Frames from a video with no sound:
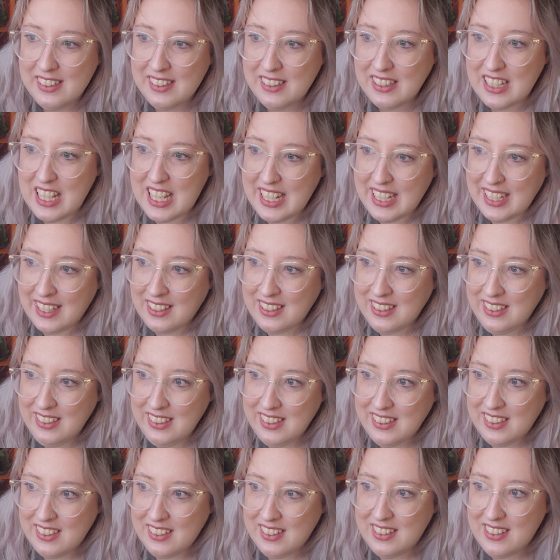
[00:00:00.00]
Like
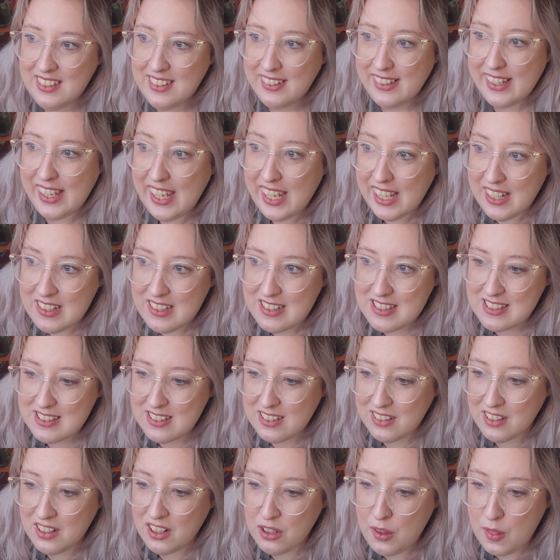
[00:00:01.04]
it's
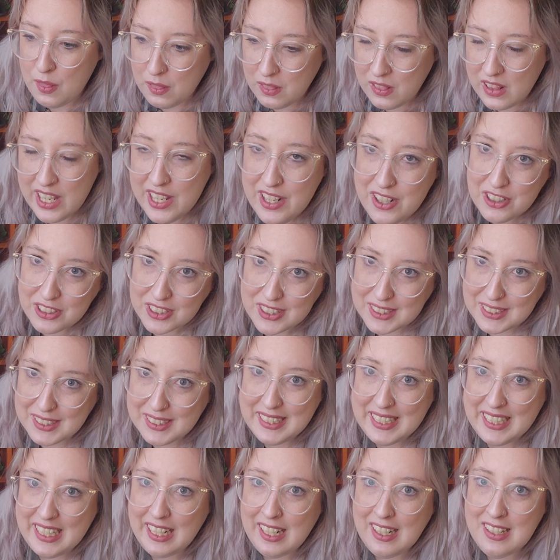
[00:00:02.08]

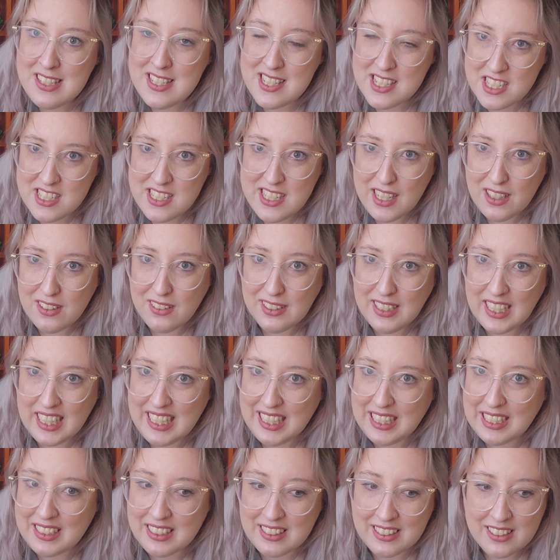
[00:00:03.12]
literally
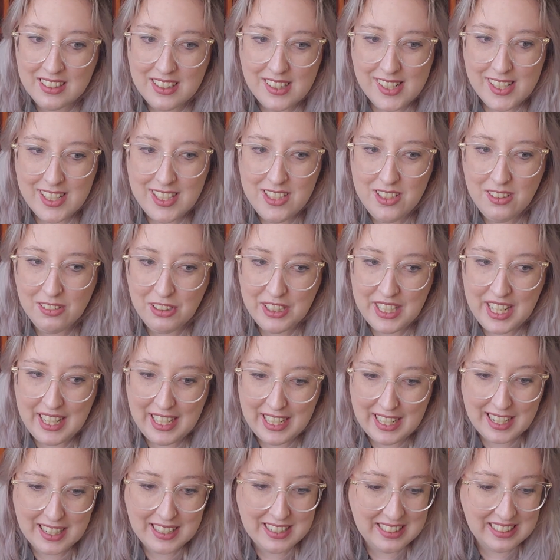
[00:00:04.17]
stealing. You
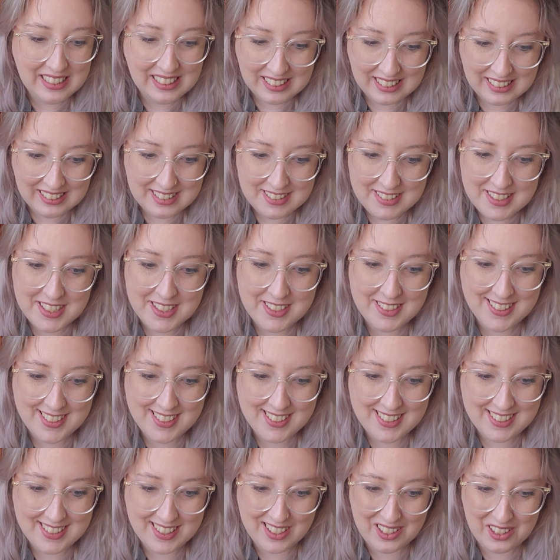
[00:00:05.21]
can't
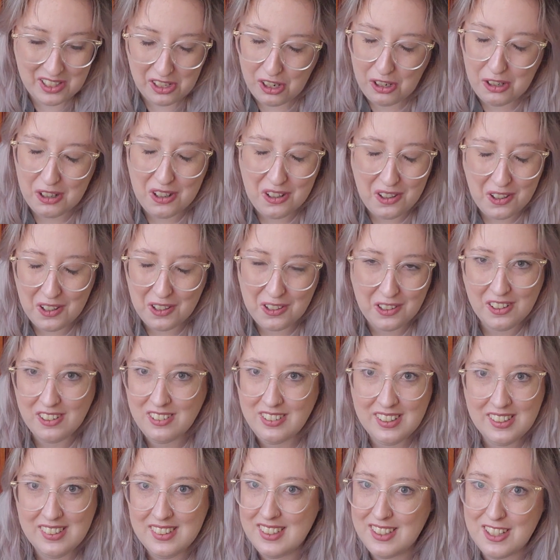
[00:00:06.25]
just, oh
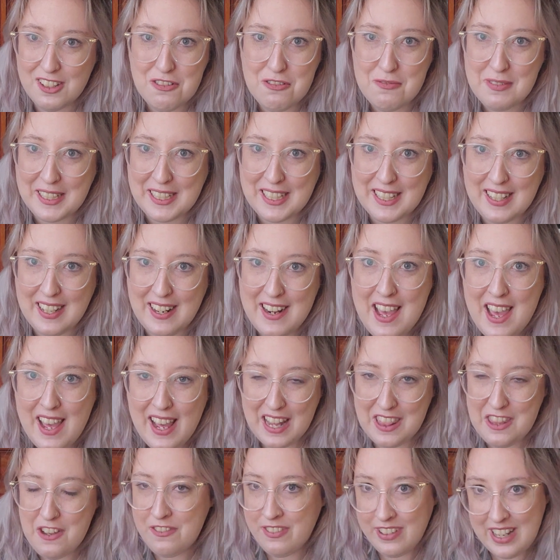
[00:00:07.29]
my god.
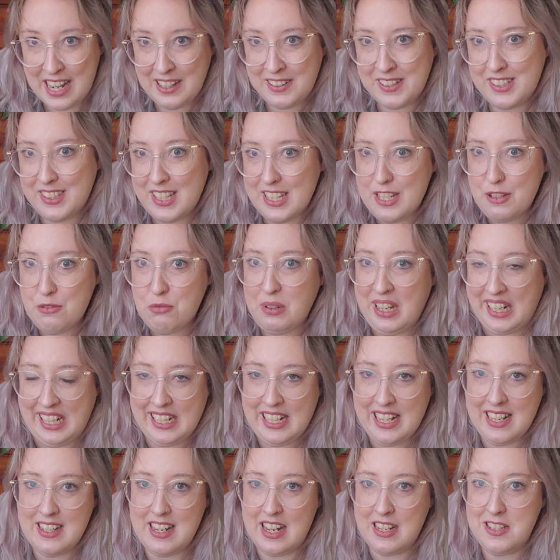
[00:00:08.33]
And the fact that they
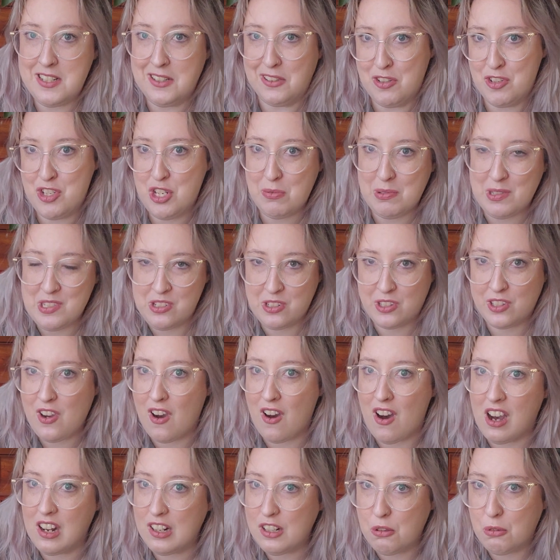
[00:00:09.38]
waited until she was
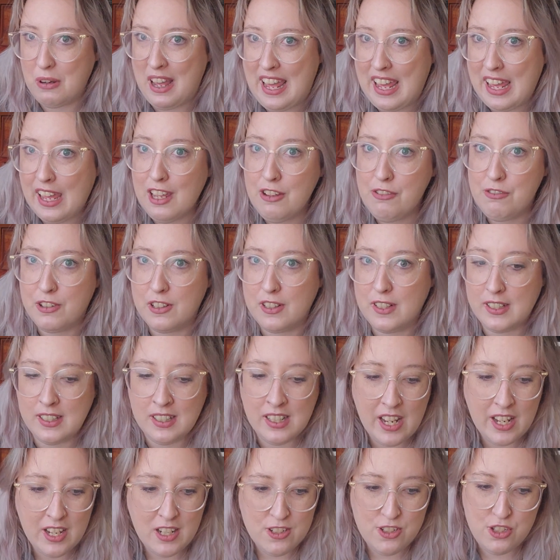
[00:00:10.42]
gone away for
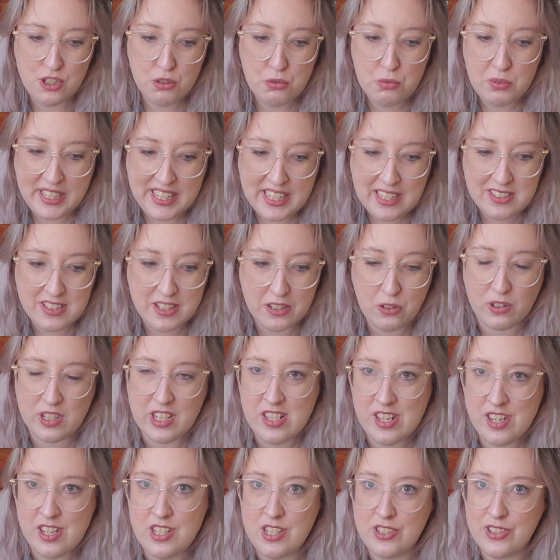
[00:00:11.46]
2 weeks in order
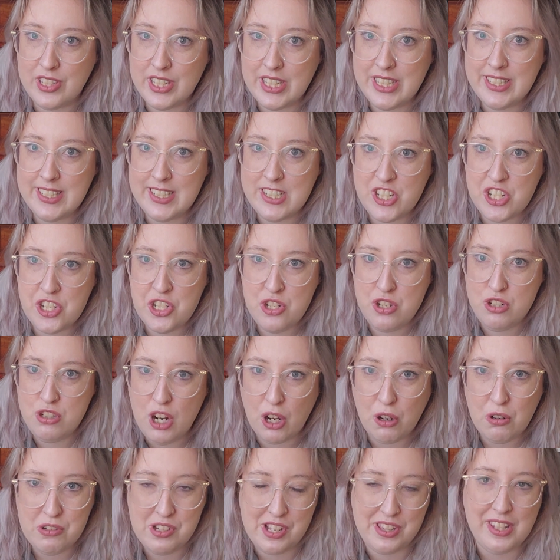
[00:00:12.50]
to do this, it just
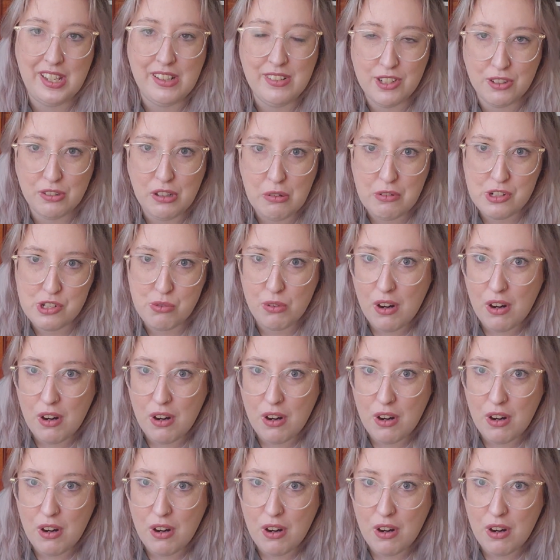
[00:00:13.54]
shows that they knew it was